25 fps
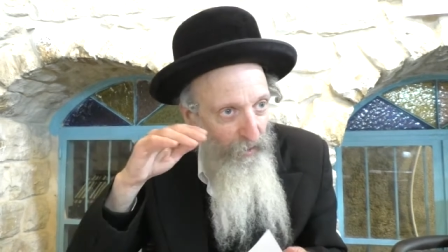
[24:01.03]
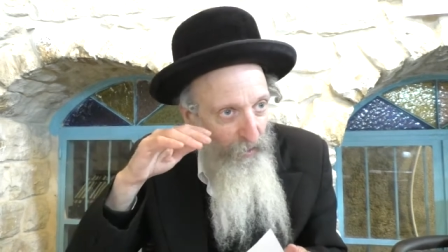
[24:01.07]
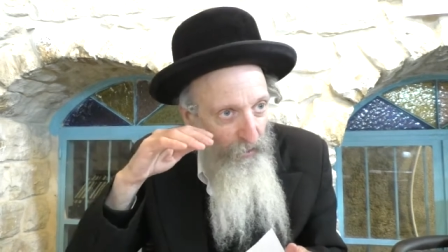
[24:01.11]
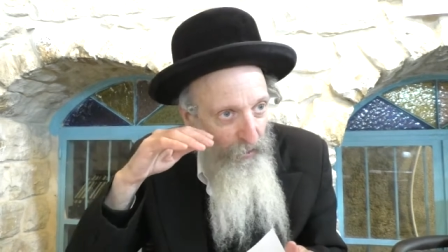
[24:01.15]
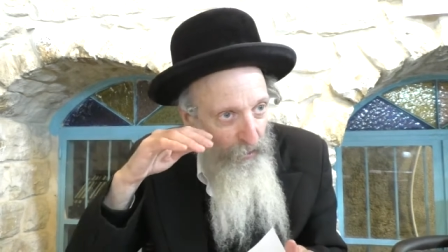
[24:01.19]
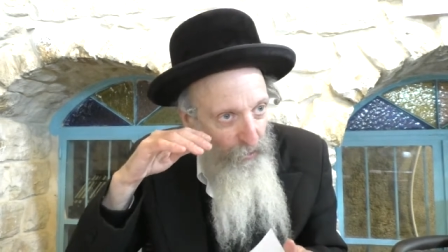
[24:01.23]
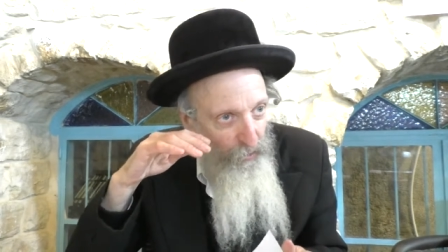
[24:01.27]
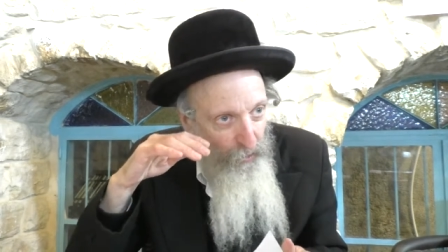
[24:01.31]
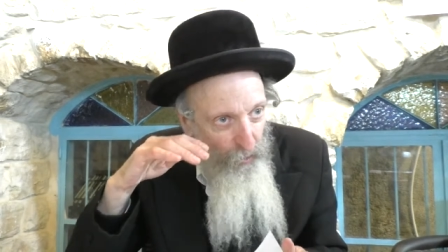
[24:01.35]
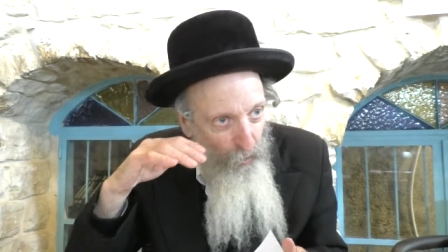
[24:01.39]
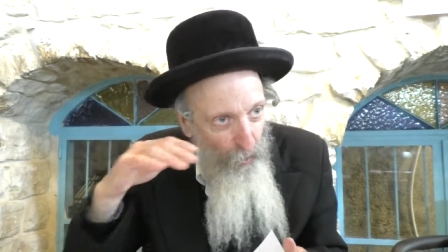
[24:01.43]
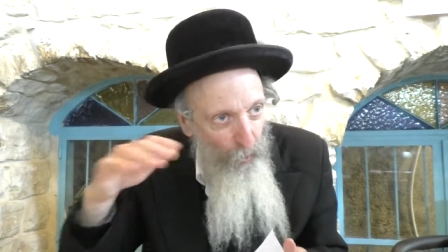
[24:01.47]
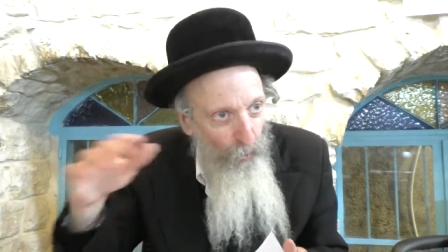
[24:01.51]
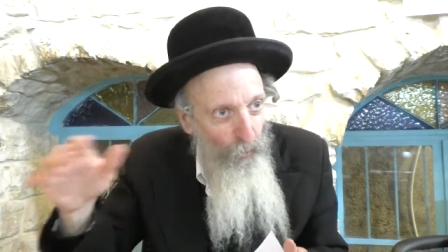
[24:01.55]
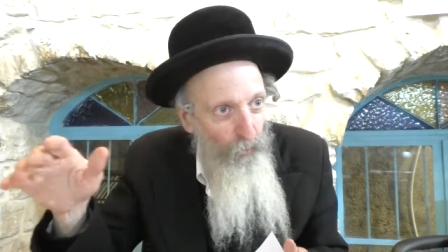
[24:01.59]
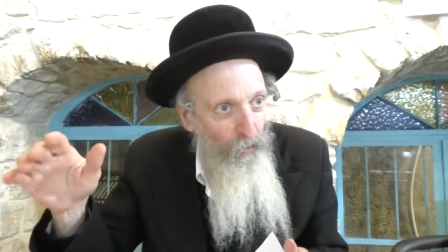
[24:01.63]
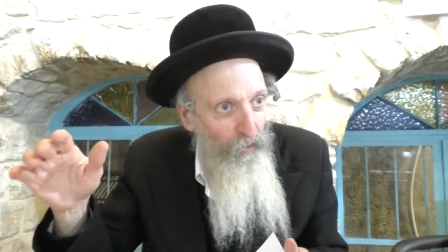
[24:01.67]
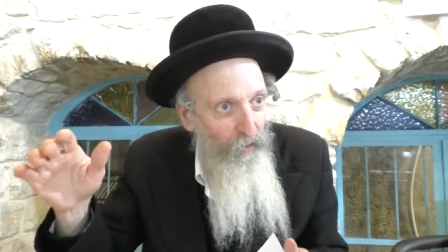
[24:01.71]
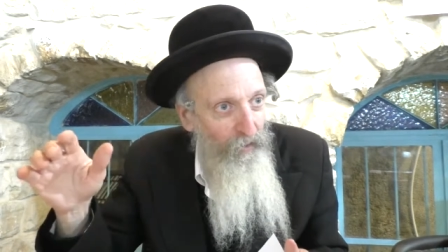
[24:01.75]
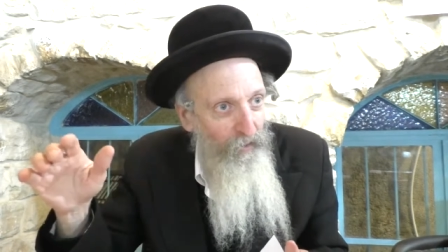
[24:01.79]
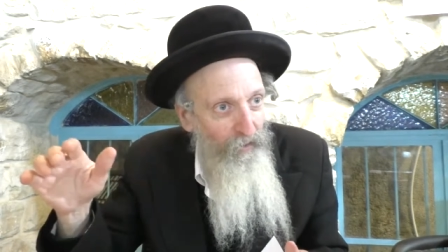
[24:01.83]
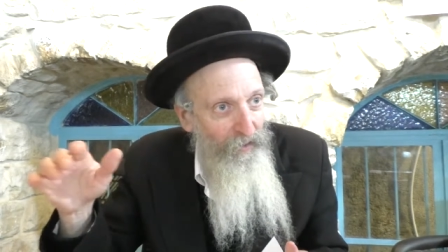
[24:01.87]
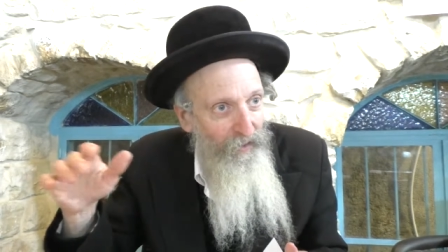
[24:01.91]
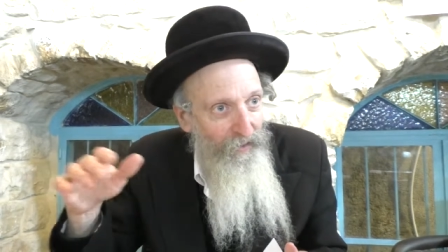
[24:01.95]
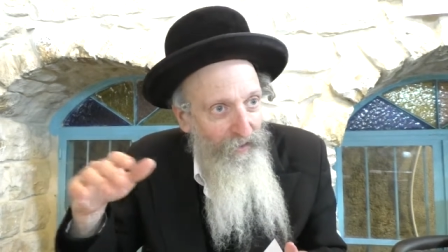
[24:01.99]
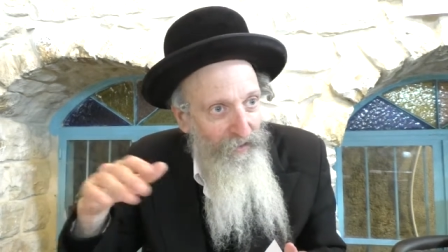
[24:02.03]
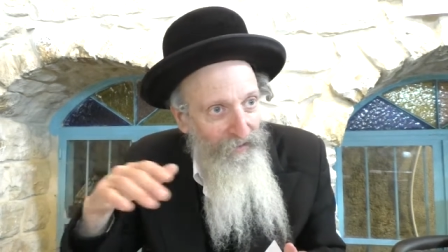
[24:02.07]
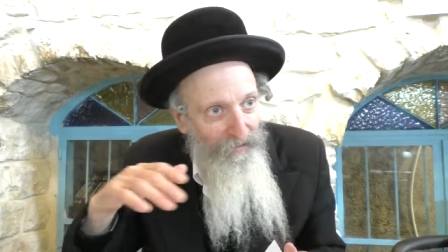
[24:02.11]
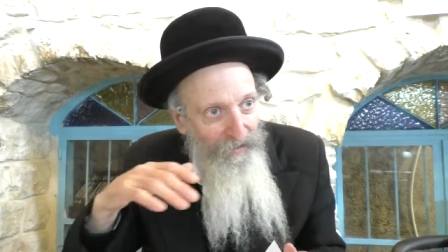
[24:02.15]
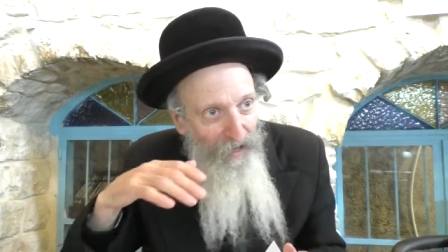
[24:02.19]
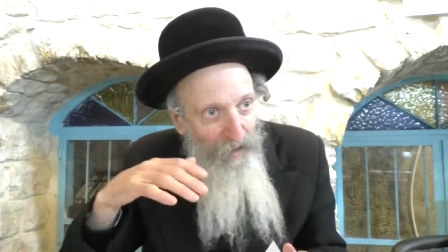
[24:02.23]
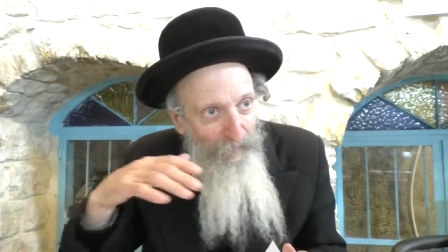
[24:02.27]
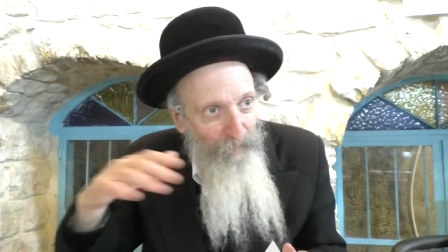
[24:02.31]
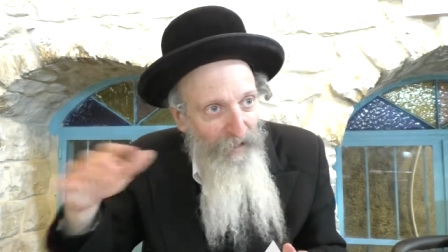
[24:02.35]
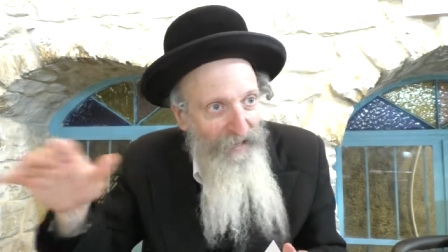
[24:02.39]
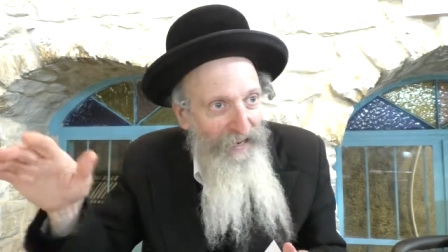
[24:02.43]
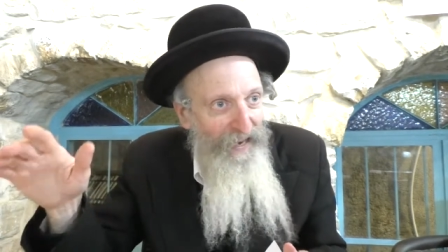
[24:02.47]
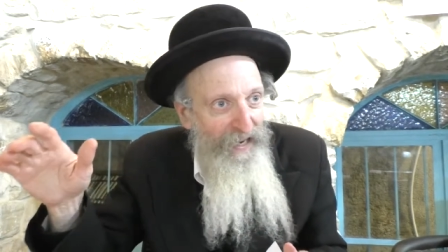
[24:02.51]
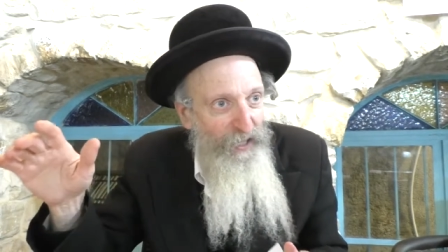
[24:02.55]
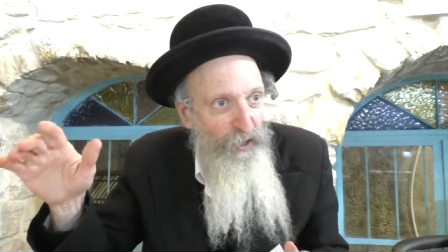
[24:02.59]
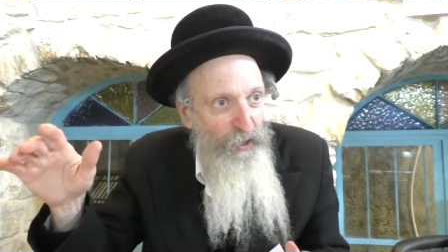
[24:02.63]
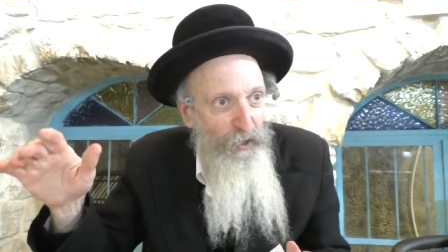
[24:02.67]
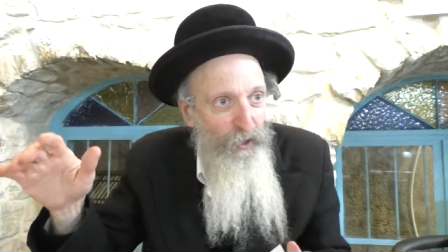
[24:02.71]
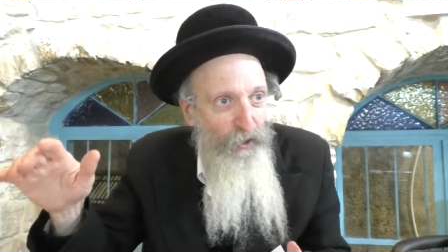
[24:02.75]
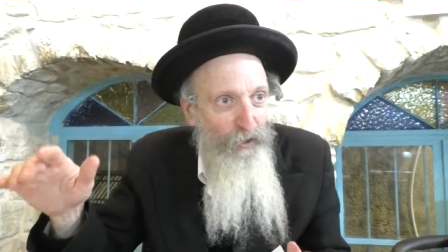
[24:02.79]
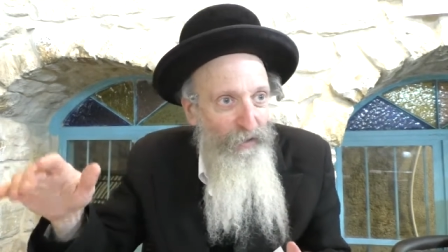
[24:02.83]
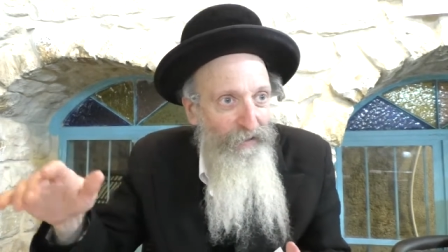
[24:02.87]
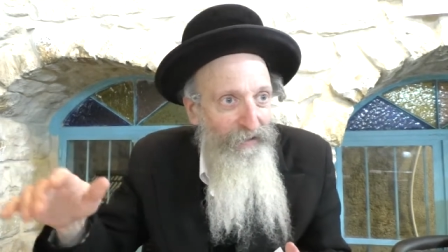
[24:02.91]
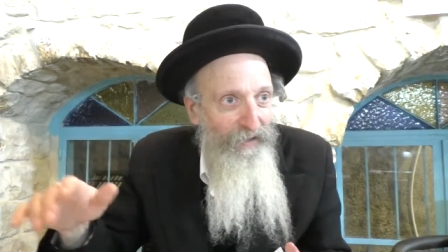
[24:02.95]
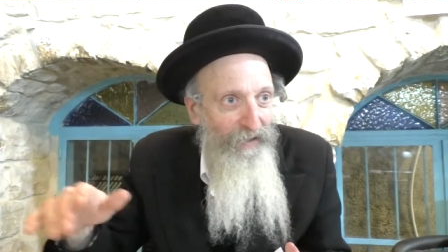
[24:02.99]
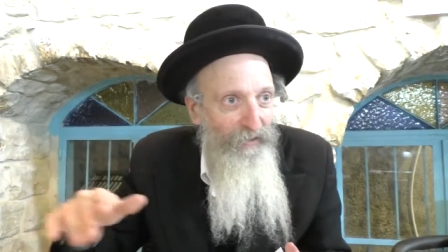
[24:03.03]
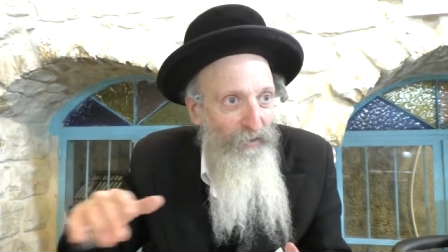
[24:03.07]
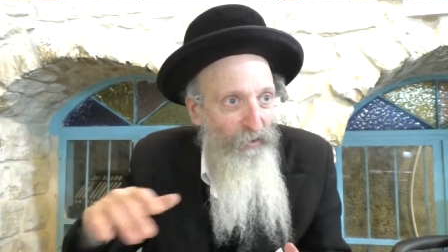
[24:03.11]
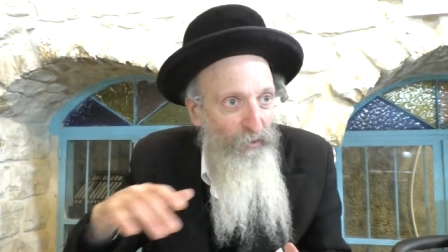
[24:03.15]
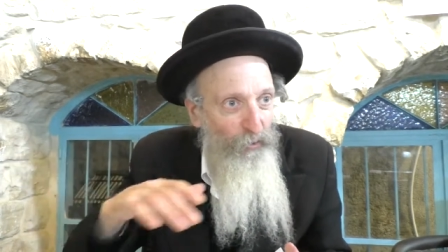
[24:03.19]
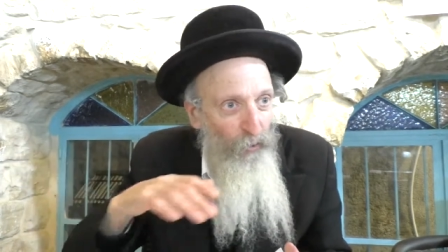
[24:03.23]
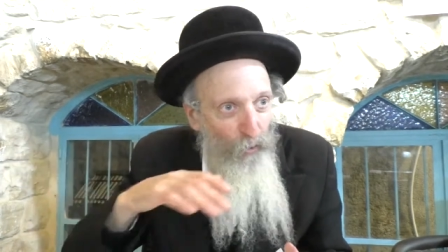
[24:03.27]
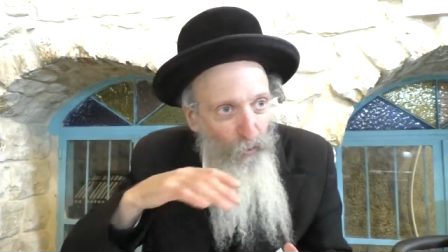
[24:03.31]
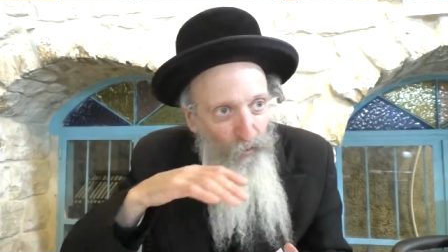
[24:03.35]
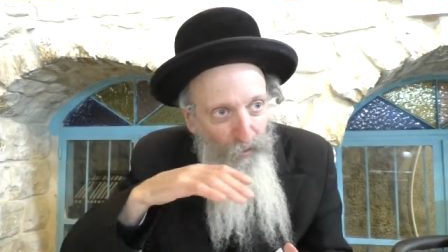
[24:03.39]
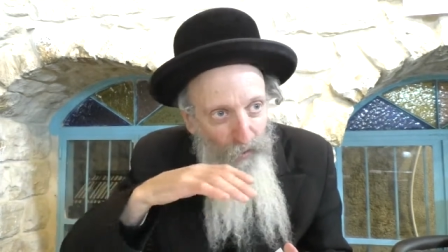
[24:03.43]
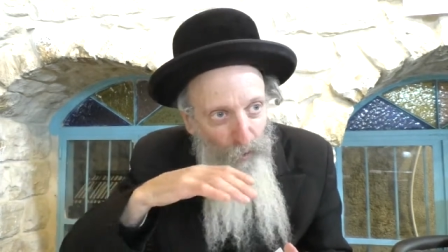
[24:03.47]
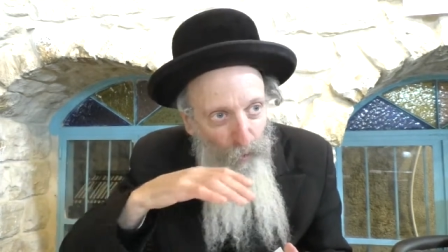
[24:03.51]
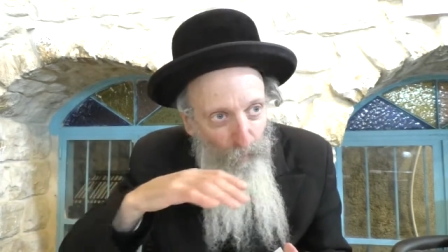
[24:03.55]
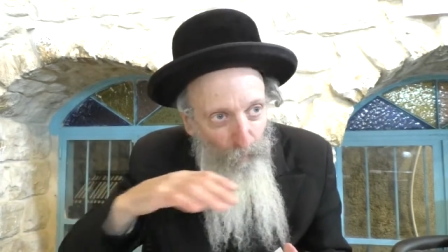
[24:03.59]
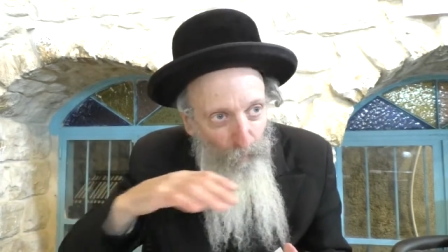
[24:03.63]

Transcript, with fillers: know the total domination and totally